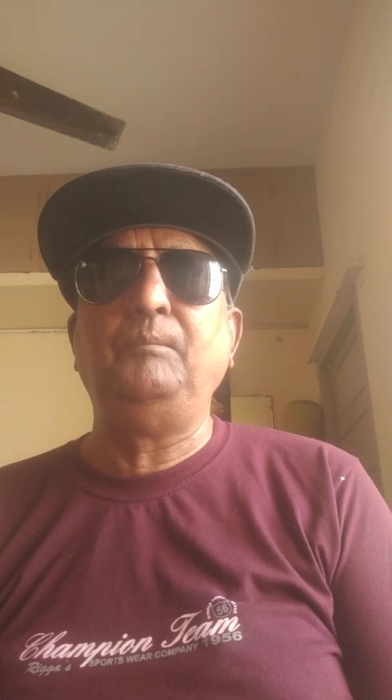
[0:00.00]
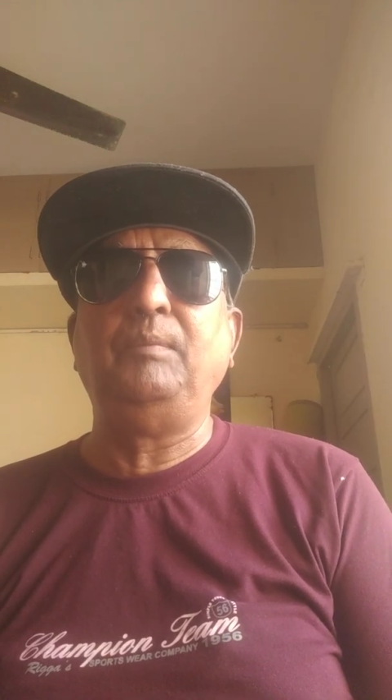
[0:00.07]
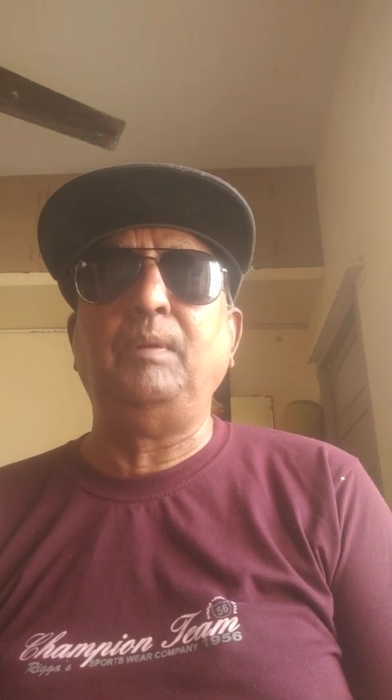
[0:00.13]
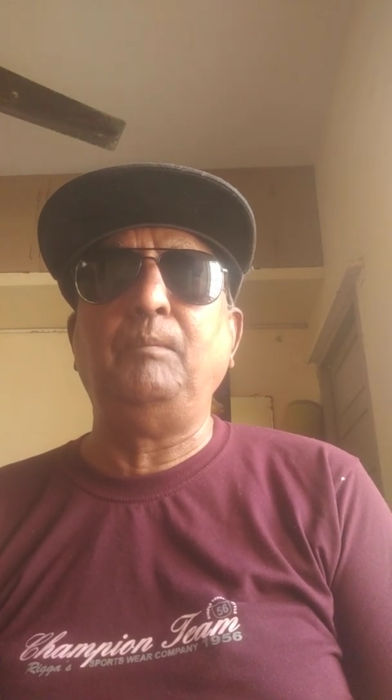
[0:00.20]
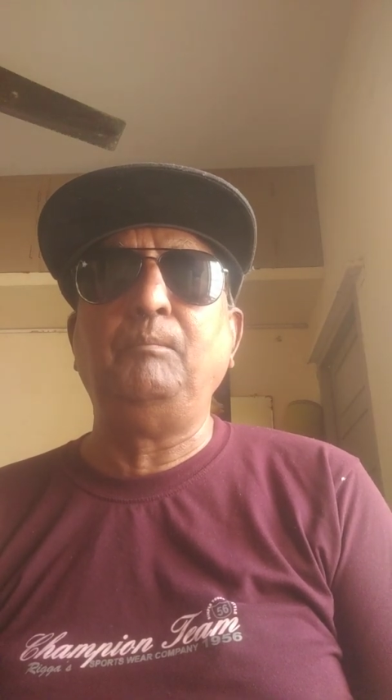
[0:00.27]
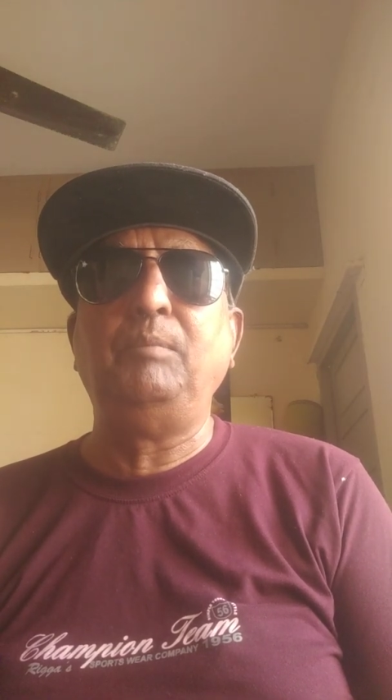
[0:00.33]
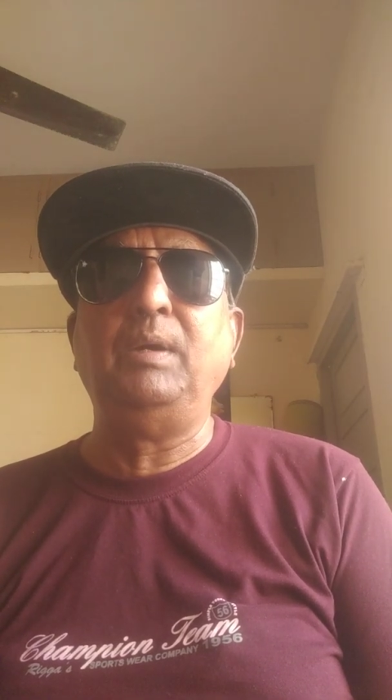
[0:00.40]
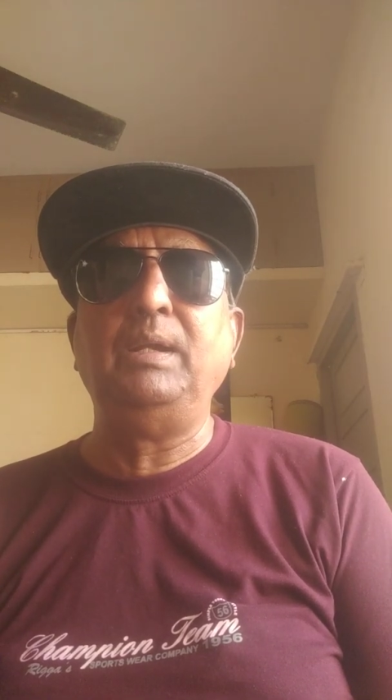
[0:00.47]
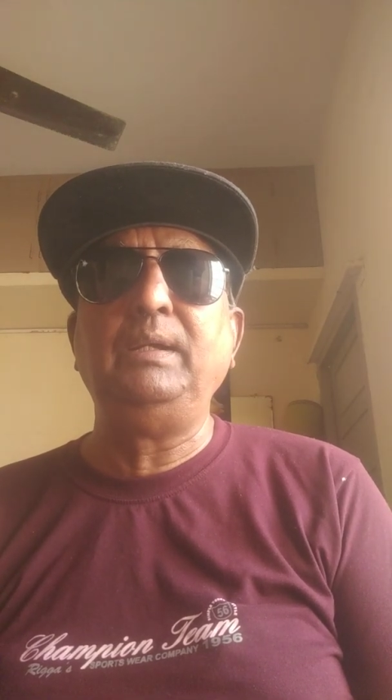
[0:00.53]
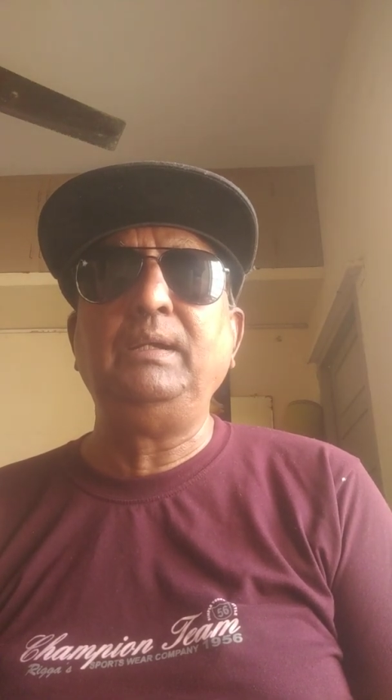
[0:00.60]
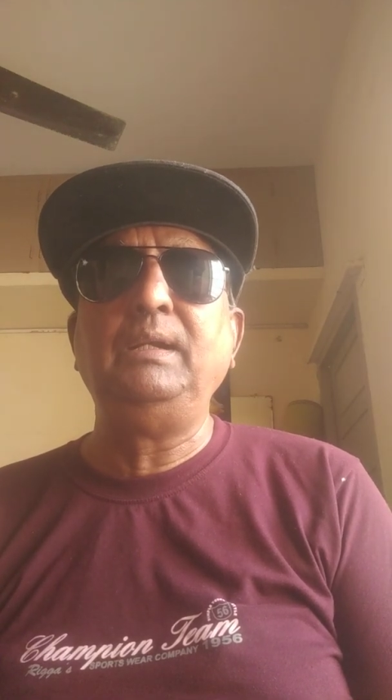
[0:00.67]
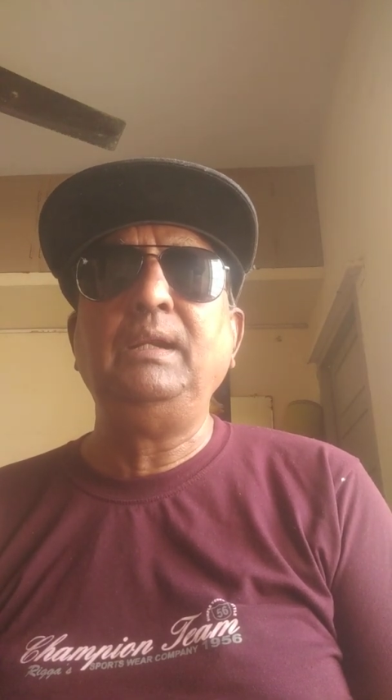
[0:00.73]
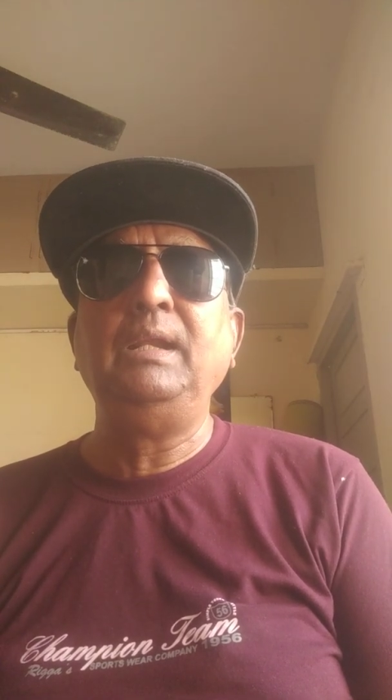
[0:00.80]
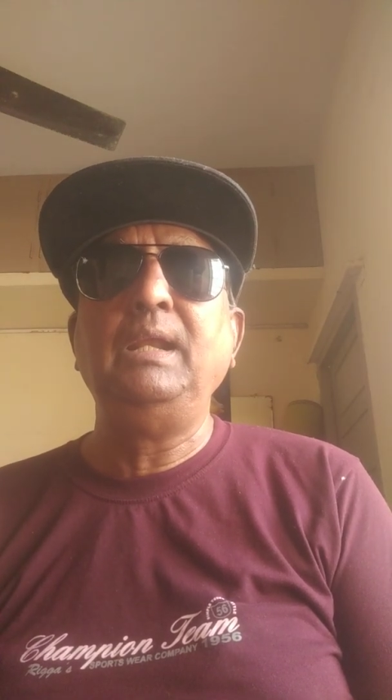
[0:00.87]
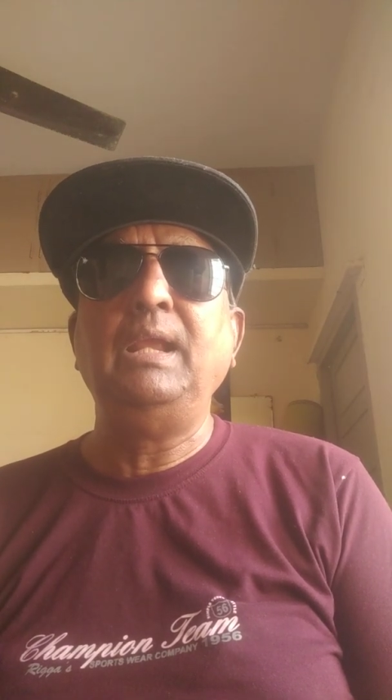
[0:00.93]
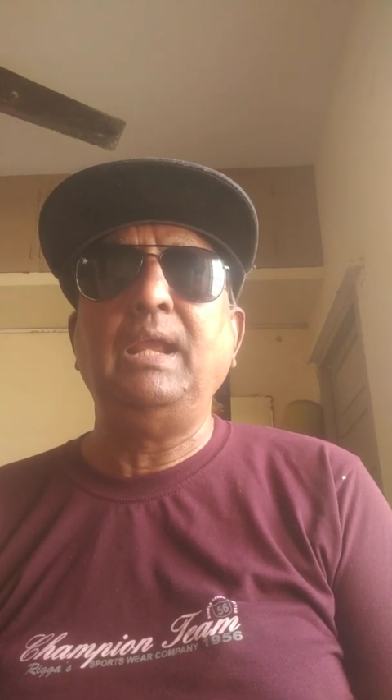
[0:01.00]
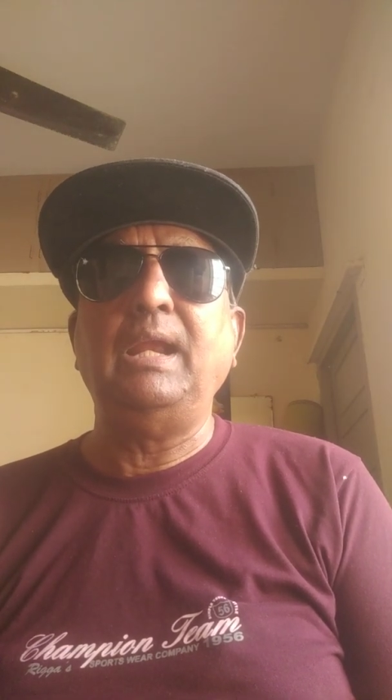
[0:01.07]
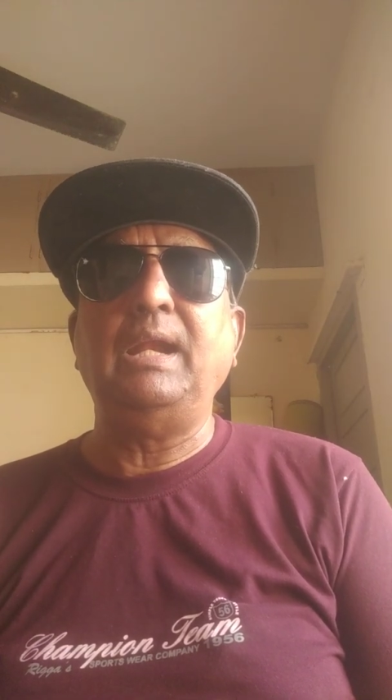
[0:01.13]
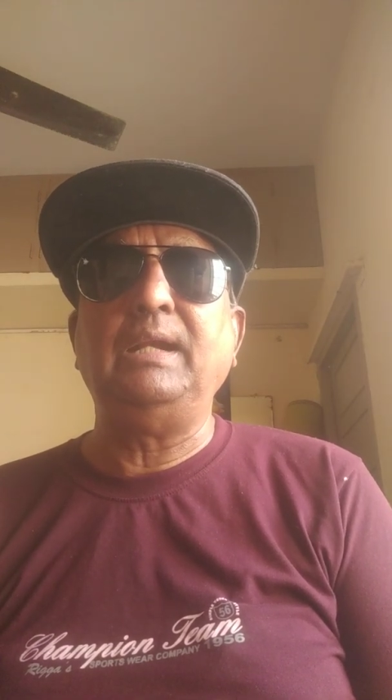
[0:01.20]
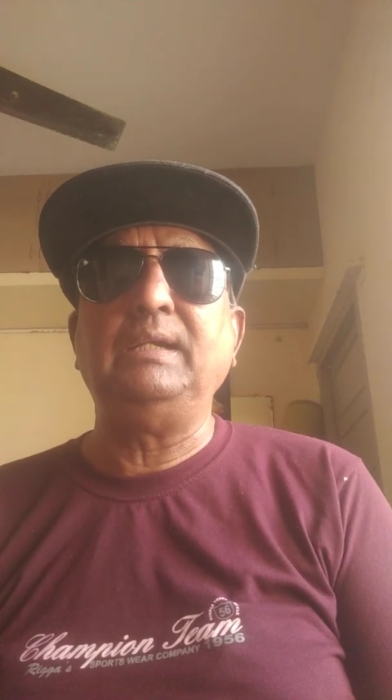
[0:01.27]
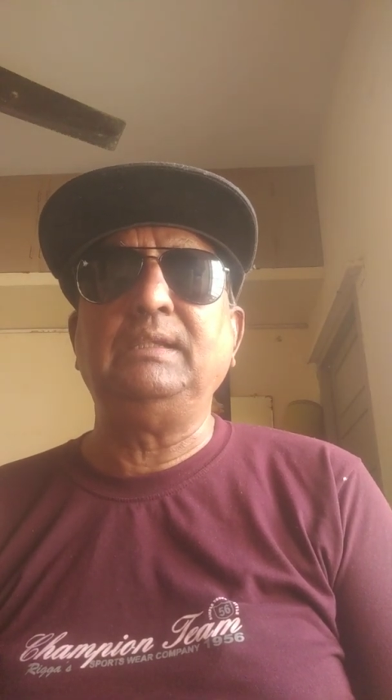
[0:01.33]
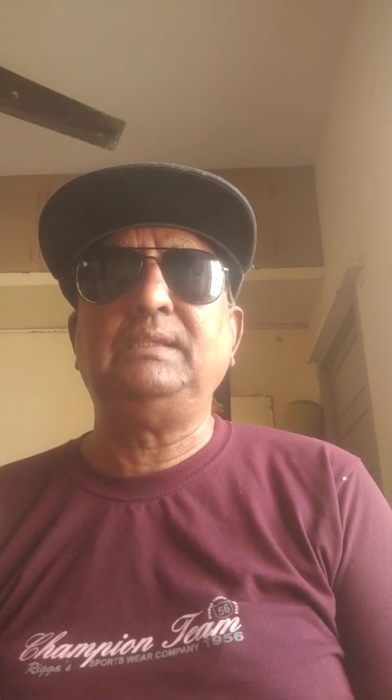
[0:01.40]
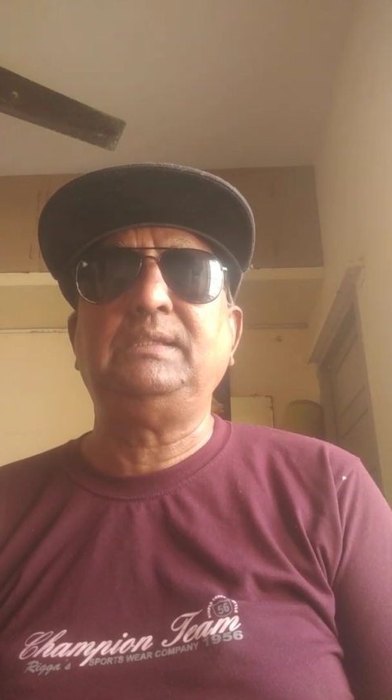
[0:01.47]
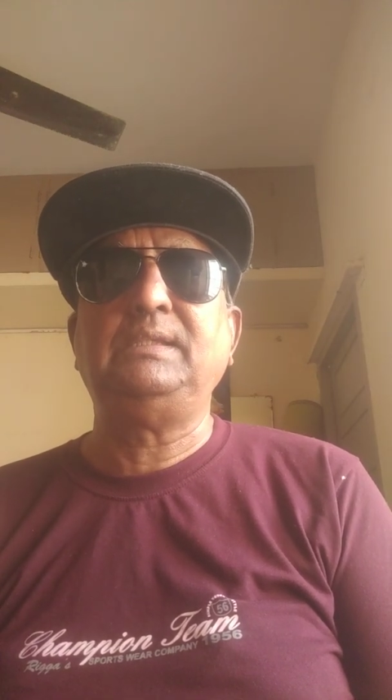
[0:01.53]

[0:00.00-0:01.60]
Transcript: Brahman and